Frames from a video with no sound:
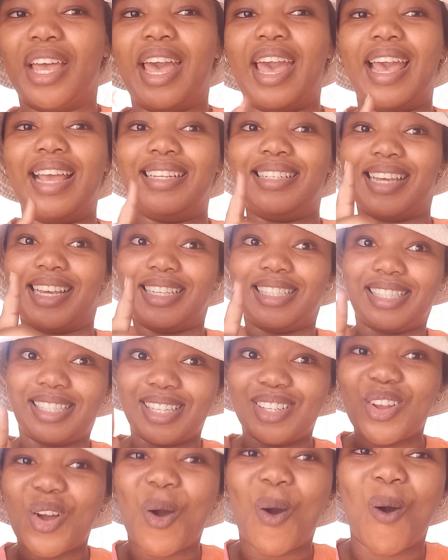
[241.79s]
And a
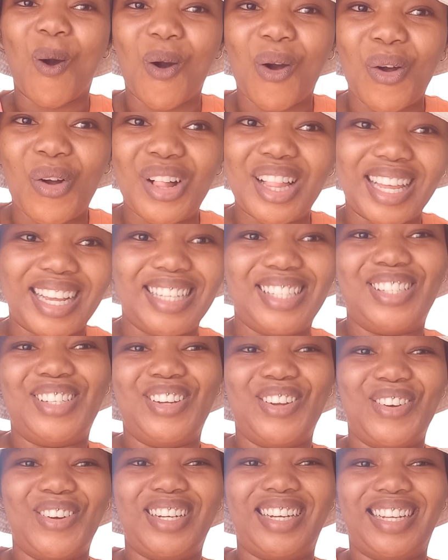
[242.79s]
Shein haul
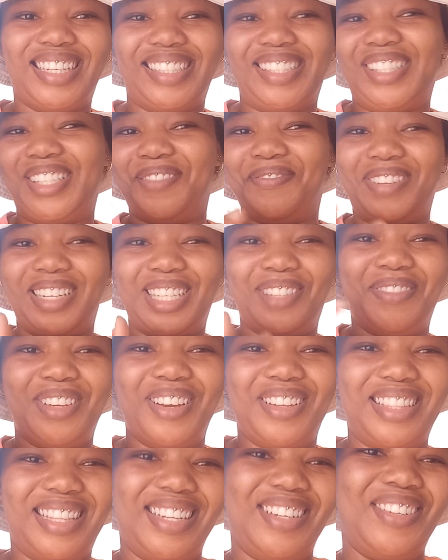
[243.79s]
is loading, so please
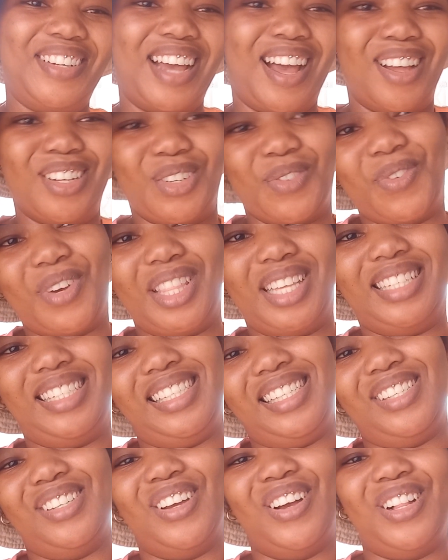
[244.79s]
be on the lookout for the
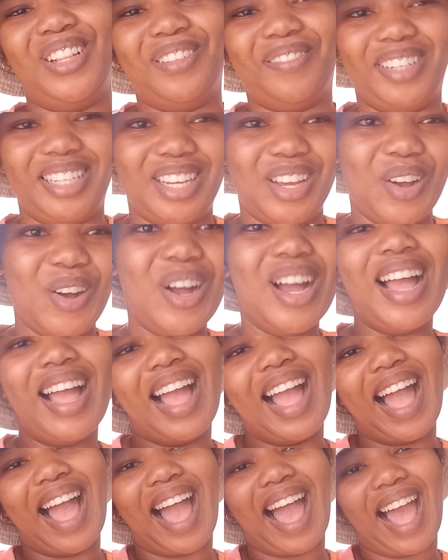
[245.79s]
Shein haul video.
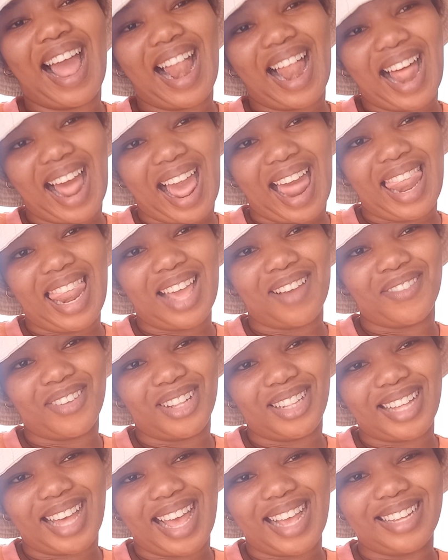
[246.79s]
I love
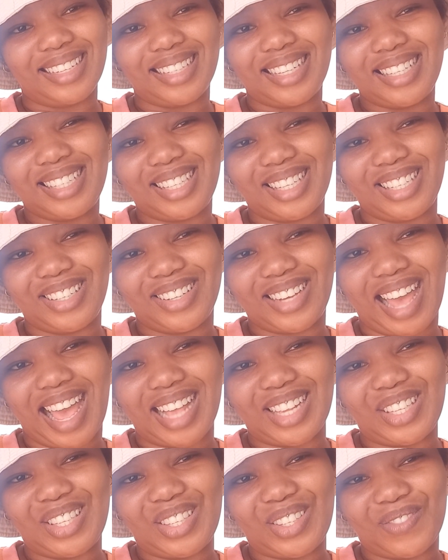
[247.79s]
you guys. See you
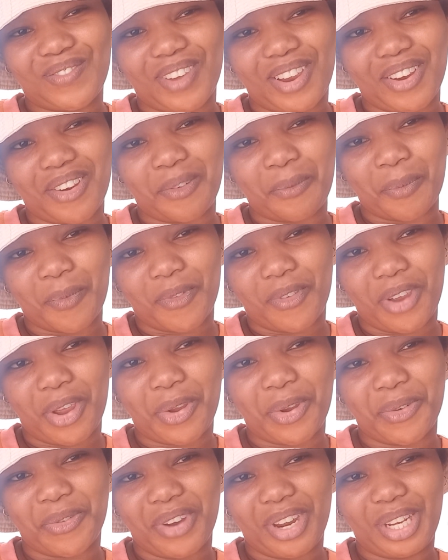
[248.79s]
guys very,
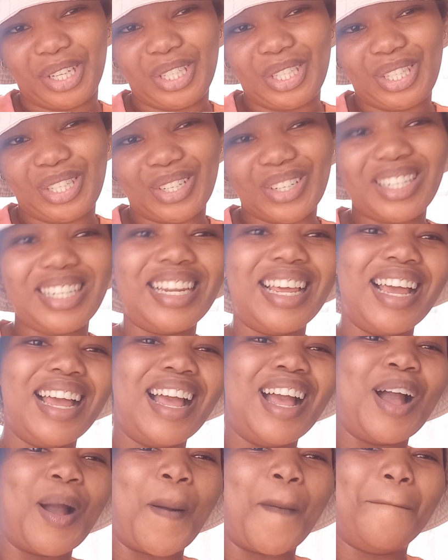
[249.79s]
very, very soon.
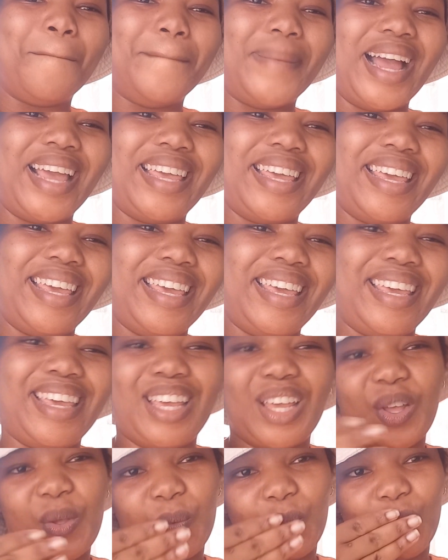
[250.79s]

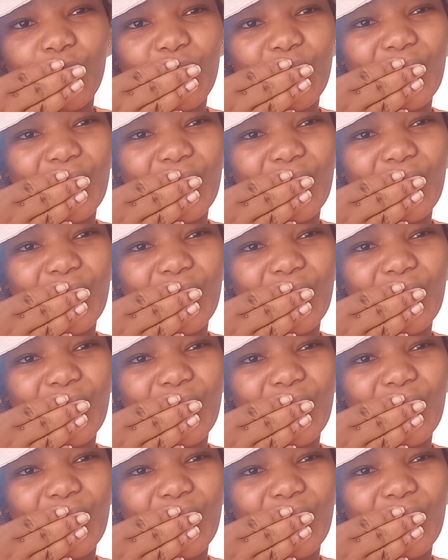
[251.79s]
Bye.